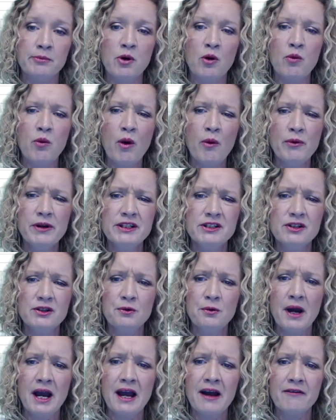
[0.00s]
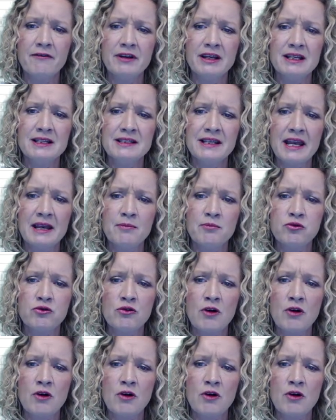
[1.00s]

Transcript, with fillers: But what we do have is a